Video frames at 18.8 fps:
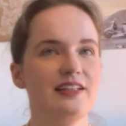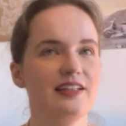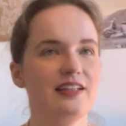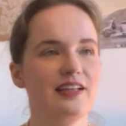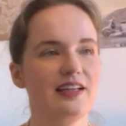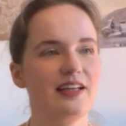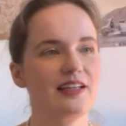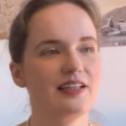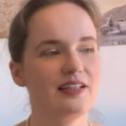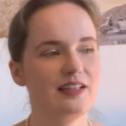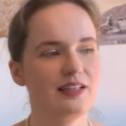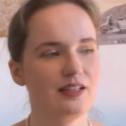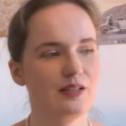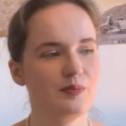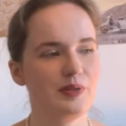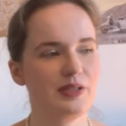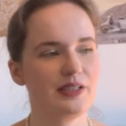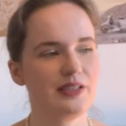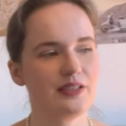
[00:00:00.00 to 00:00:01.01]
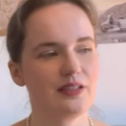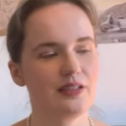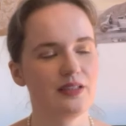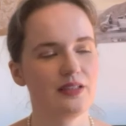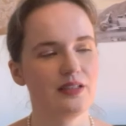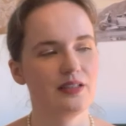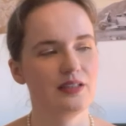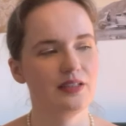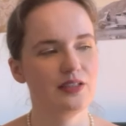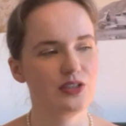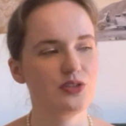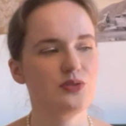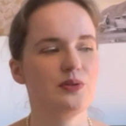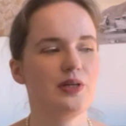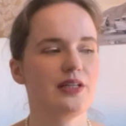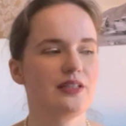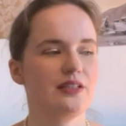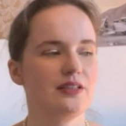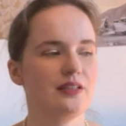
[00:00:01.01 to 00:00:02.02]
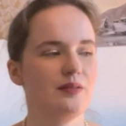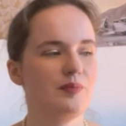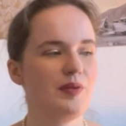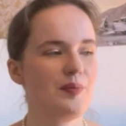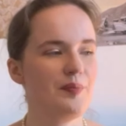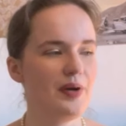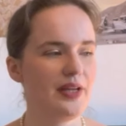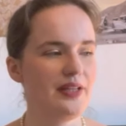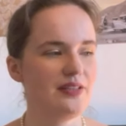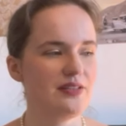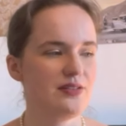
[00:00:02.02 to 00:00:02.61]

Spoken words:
then I get a little bit distracted in my mind.